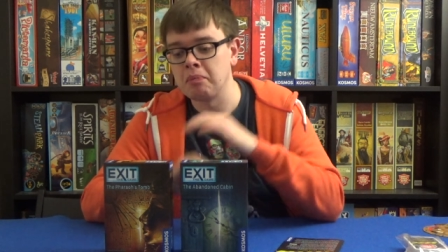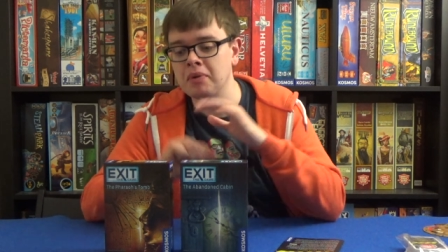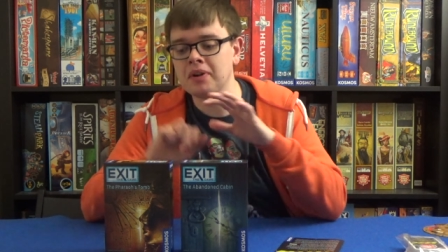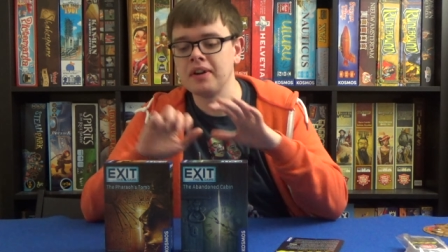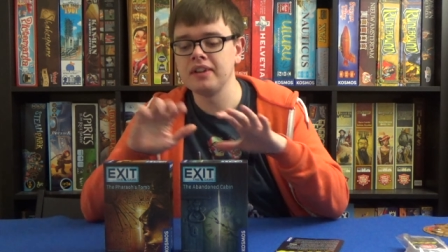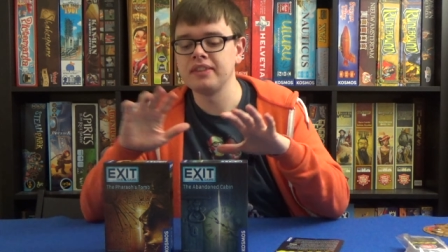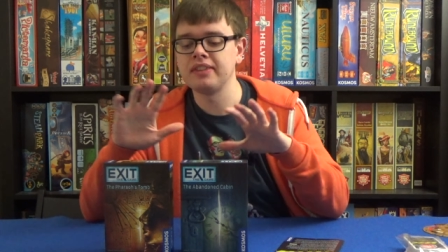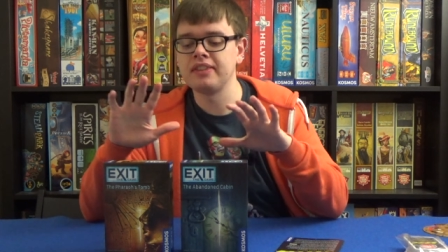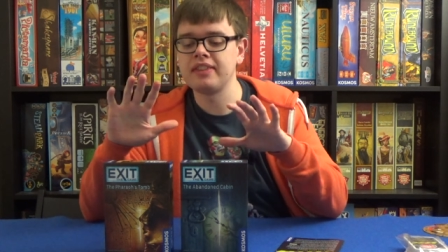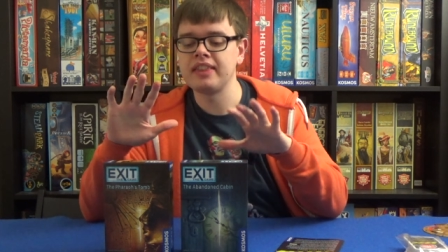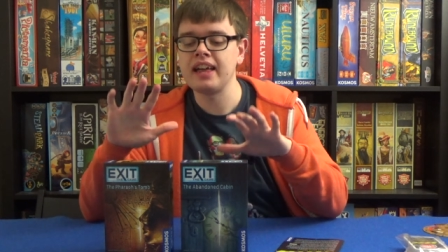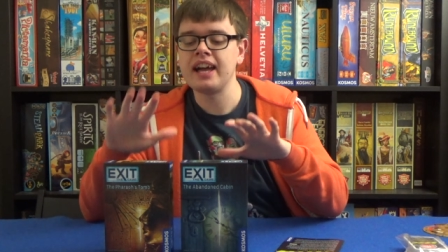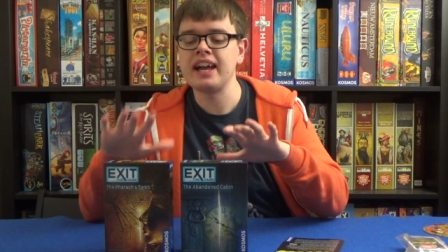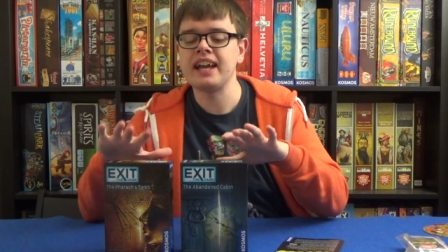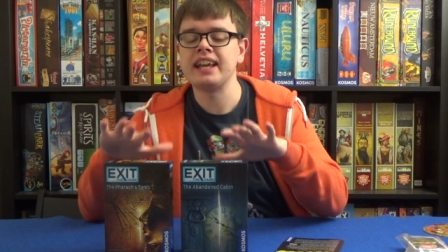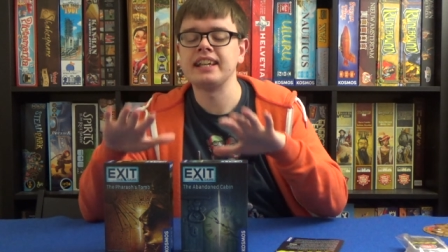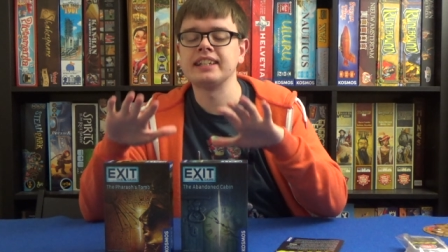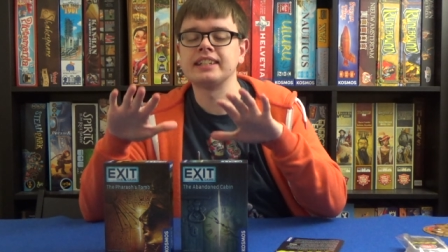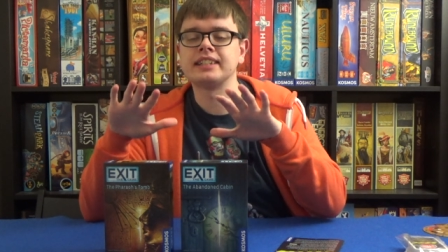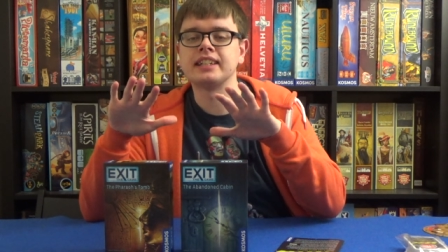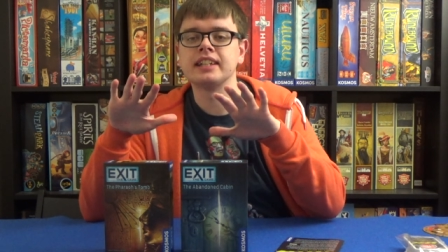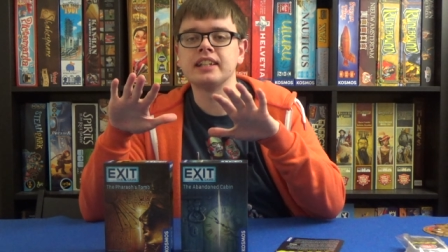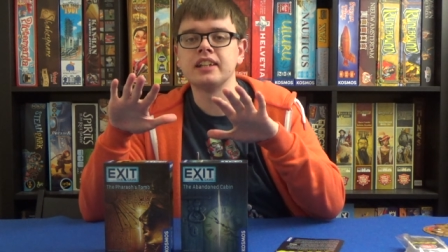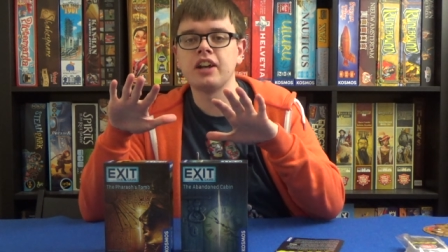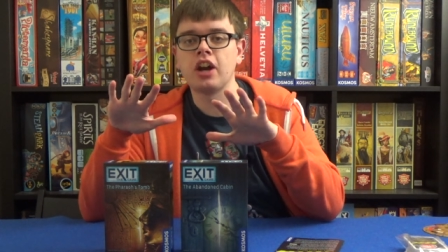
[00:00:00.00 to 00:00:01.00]
but that
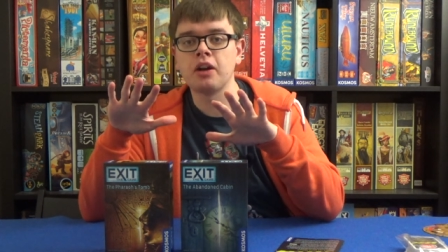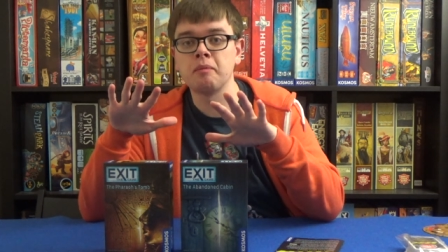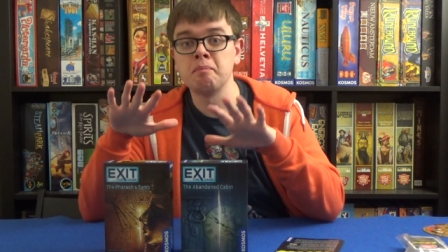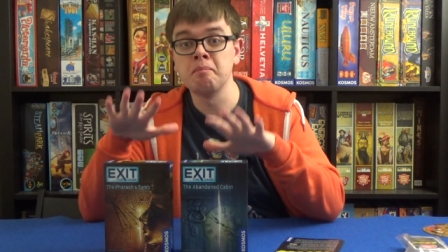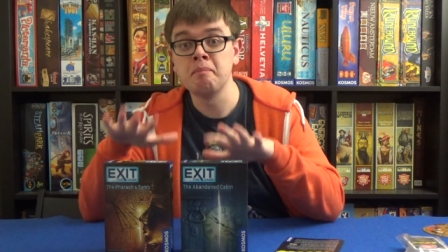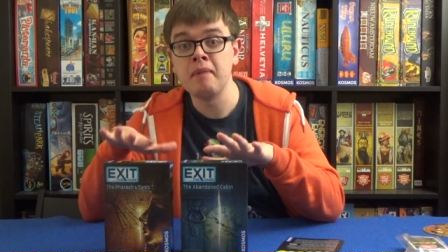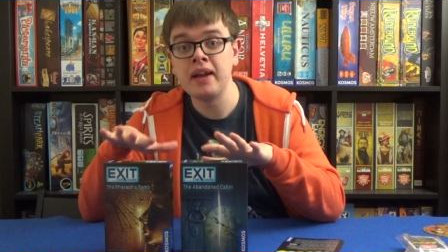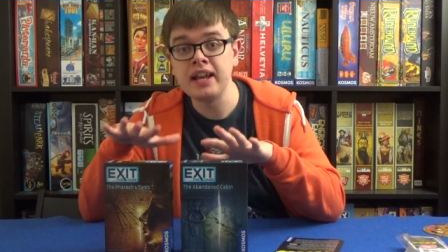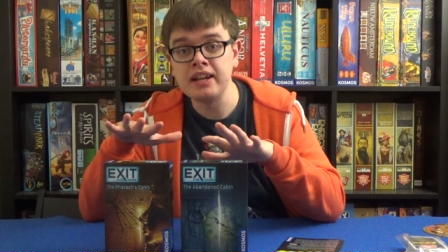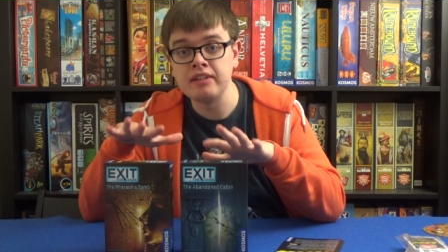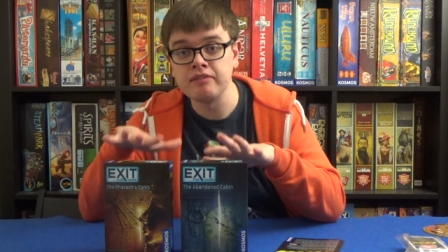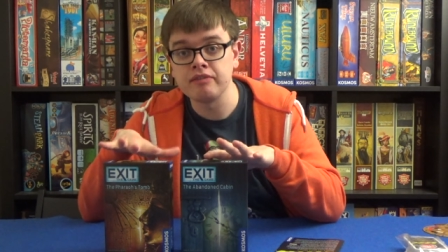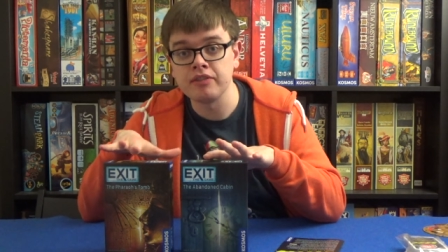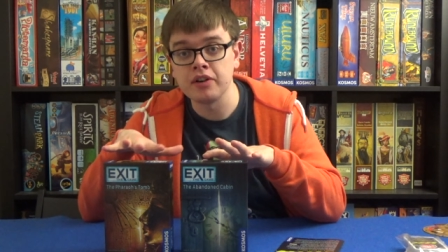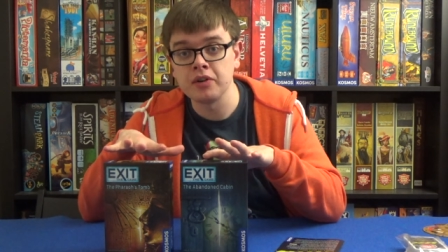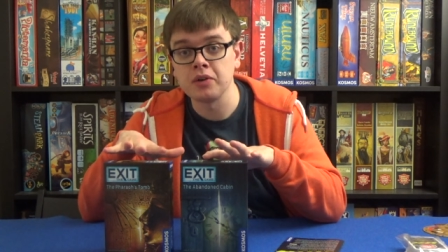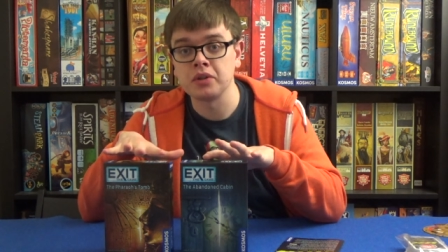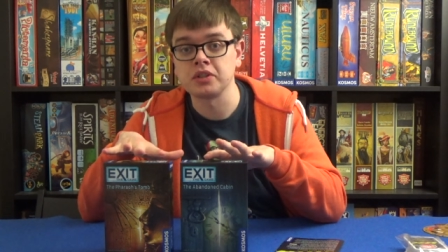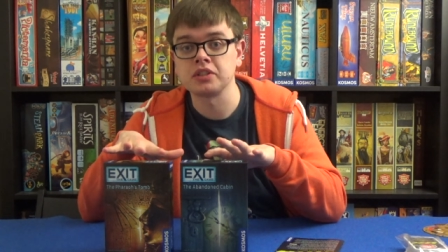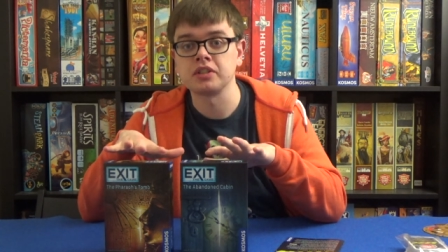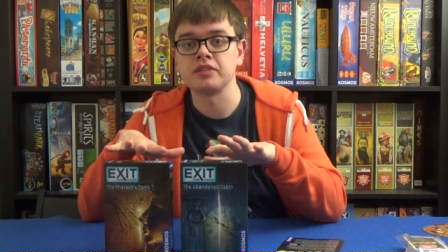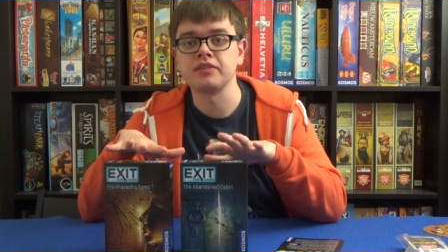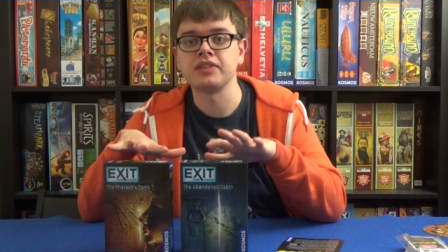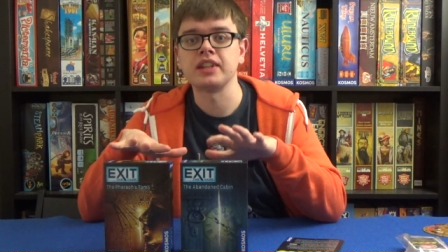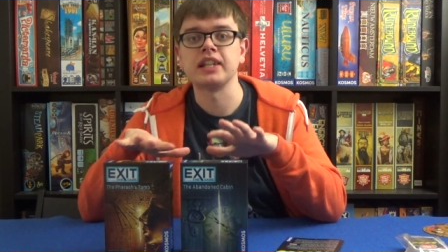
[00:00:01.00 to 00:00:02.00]
is the main
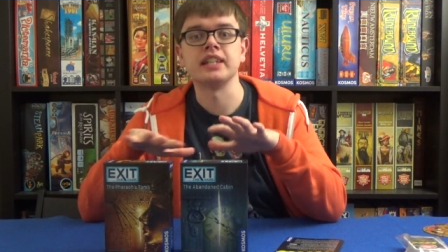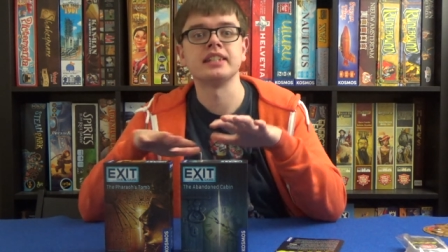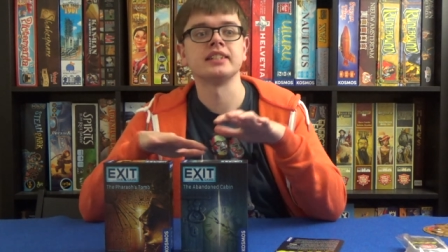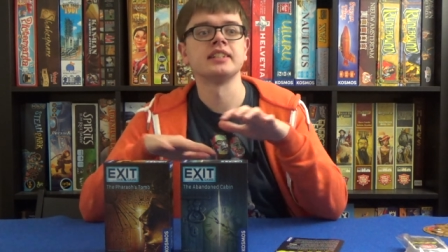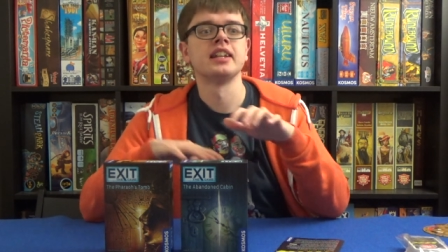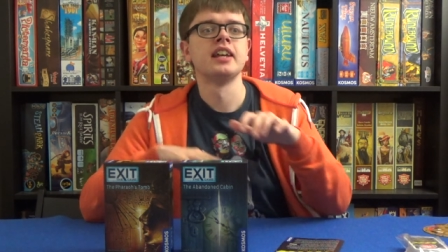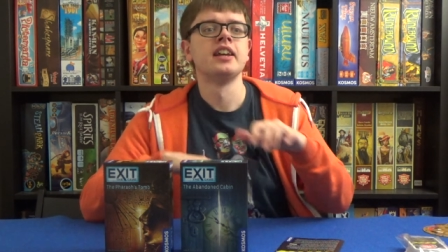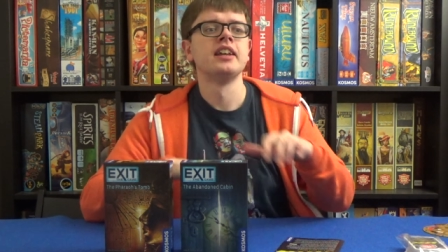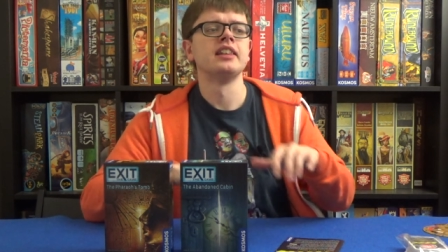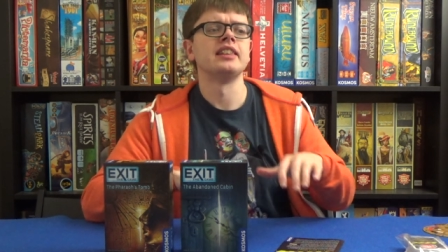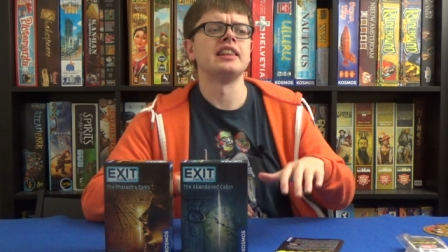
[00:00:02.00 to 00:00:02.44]
focus of this.